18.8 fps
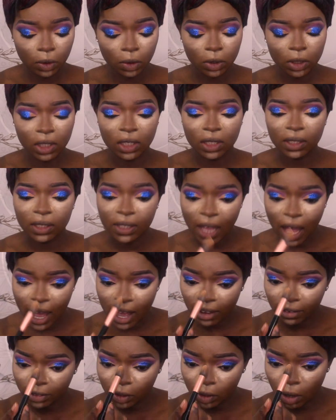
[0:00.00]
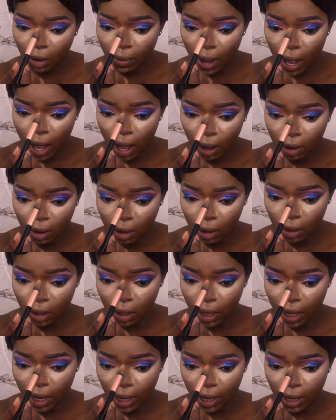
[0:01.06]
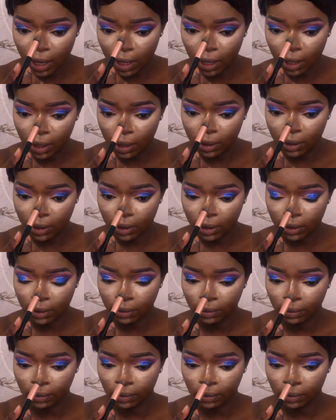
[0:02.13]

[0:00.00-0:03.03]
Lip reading: you deserve some accolades.